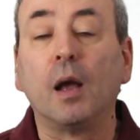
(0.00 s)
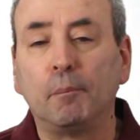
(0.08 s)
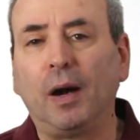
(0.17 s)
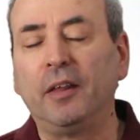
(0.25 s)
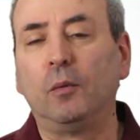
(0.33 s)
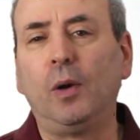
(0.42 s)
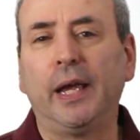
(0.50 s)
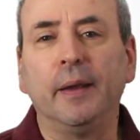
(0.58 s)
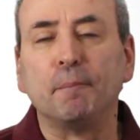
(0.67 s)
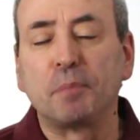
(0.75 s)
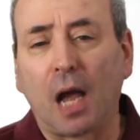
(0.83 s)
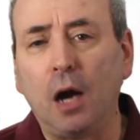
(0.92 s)
By the way,
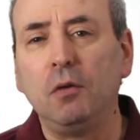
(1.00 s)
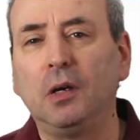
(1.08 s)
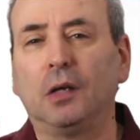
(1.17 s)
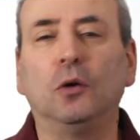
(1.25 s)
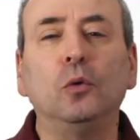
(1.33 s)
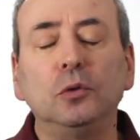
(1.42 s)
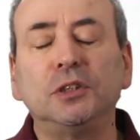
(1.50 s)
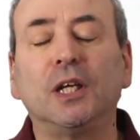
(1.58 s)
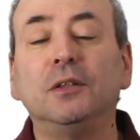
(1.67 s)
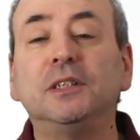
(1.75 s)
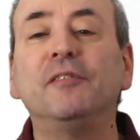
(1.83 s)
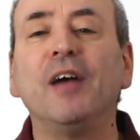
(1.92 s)
Ohno
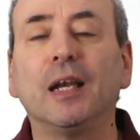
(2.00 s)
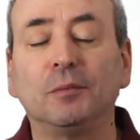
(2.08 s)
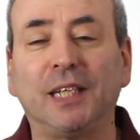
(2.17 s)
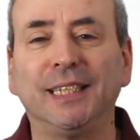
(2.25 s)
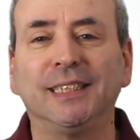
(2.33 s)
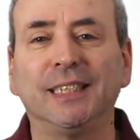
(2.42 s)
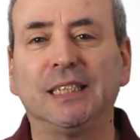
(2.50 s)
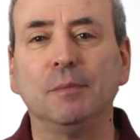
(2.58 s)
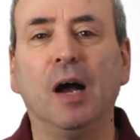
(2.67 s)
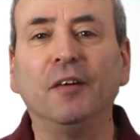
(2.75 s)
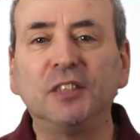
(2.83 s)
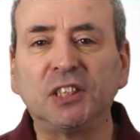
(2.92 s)
also developed a
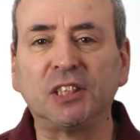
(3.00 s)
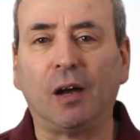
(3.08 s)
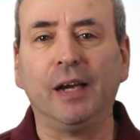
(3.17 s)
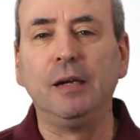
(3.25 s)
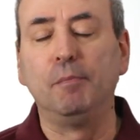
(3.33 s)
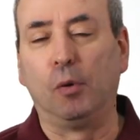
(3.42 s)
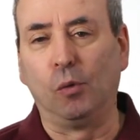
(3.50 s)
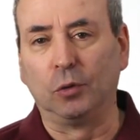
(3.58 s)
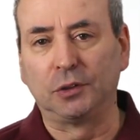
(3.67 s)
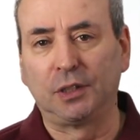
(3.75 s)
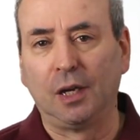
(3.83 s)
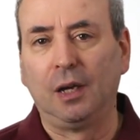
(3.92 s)
system of
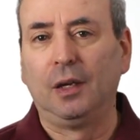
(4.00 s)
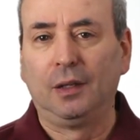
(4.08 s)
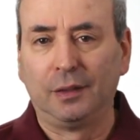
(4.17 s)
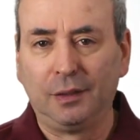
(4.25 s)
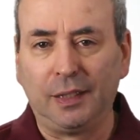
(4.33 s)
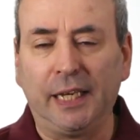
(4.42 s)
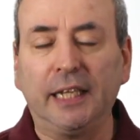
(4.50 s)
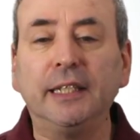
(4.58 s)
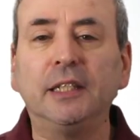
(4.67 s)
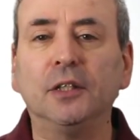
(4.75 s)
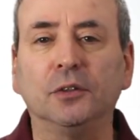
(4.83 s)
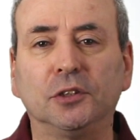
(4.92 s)
signboards that he
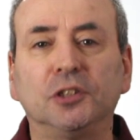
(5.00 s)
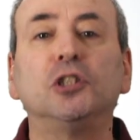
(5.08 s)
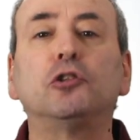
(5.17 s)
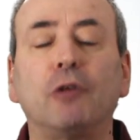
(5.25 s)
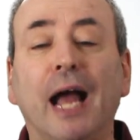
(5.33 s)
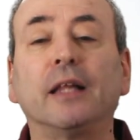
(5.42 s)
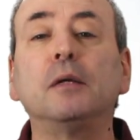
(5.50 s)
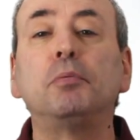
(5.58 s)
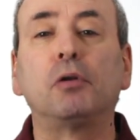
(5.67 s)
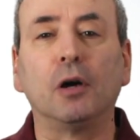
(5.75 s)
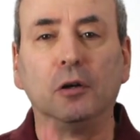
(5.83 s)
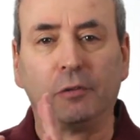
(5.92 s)
used to track the
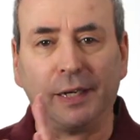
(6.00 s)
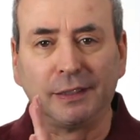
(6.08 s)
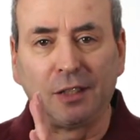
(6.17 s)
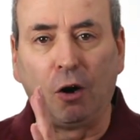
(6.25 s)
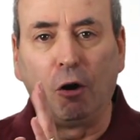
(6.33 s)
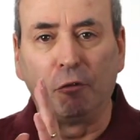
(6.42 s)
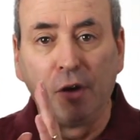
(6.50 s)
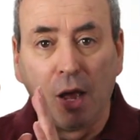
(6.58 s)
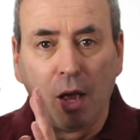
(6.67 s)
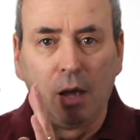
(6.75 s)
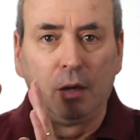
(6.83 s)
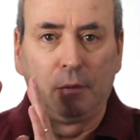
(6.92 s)
progress of
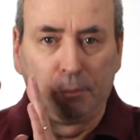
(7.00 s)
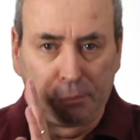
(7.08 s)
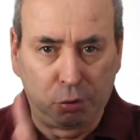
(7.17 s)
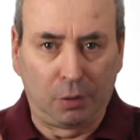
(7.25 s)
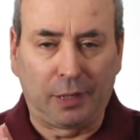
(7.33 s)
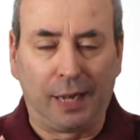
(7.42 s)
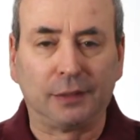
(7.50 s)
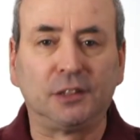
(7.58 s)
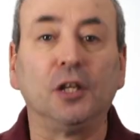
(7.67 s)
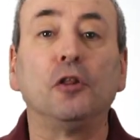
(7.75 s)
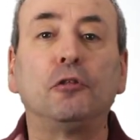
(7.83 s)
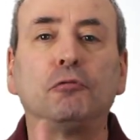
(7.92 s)

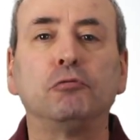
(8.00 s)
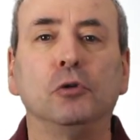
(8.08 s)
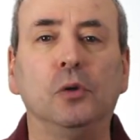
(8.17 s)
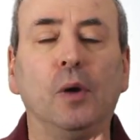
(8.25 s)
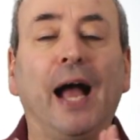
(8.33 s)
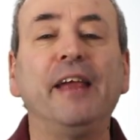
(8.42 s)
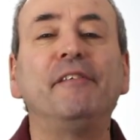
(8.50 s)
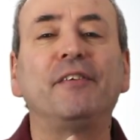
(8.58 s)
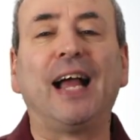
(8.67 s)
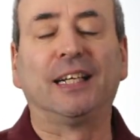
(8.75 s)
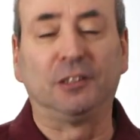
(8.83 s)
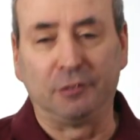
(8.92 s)
products through a
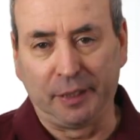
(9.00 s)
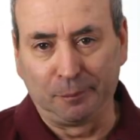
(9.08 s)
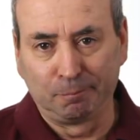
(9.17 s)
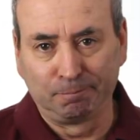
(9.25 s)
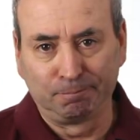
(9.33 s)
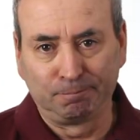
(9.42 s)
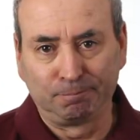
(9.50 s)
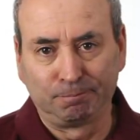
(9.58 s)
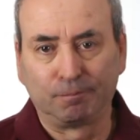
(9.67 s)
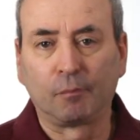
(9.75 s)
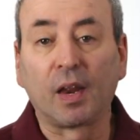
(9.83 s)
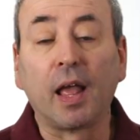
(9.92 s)
factory.
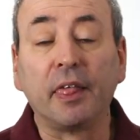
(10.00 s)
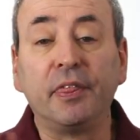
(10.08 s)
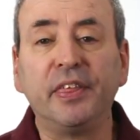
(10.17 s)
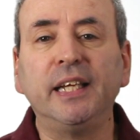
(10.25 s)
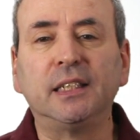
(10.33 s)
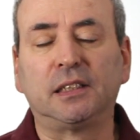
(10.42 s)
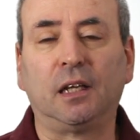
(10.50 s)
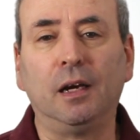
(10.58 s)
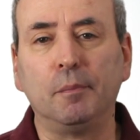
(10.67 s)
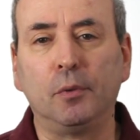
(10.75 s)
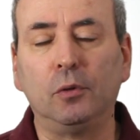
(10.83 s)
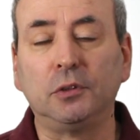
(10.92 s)
These
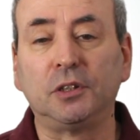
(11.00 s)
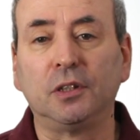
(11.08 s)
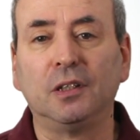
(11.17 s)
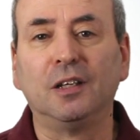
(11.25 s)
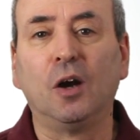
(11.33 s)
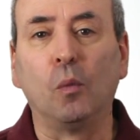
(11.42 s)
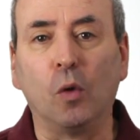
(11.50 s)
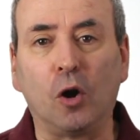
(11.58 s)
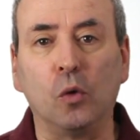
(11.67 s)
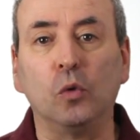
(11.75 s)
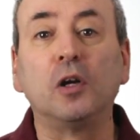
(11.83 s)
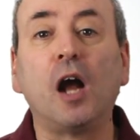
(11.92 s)
signboards were
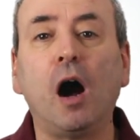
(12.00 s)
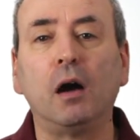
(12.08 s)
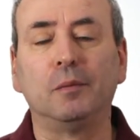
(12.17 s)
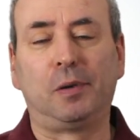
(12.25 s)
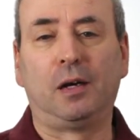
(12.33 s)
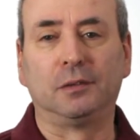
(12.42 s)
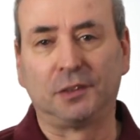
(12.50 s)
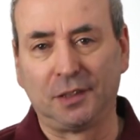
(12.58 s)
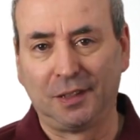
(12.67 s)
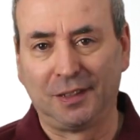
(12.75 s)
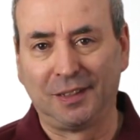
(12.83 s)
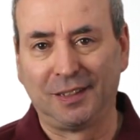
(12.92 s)
called Kanbans.
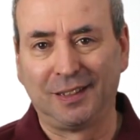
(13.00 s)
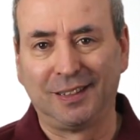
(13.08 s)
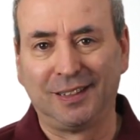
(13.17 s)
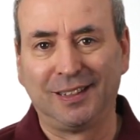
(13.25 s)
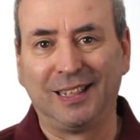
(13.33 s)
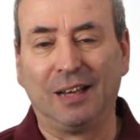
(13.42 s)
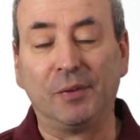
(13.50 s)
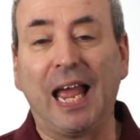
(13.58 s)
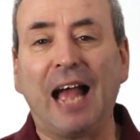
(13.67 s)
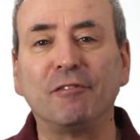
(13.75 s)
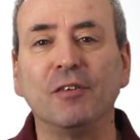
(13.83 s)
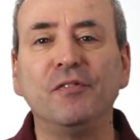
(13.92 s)
And we
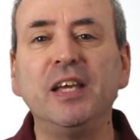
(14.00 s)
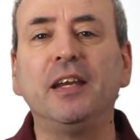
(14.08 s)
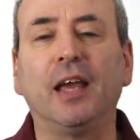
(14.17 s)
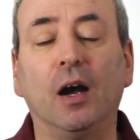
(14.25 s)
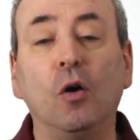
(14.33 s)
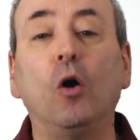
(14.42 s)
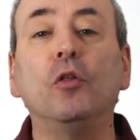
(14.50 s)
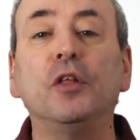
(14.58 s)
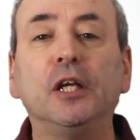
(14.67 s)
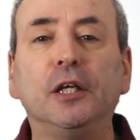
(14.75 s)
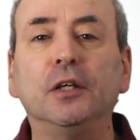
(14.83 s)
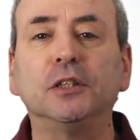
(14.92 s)
have a video on
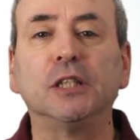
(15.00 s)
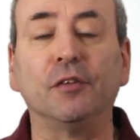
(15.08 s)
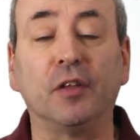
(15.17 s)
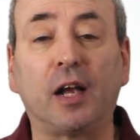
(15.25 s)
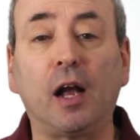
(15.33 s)
the use of the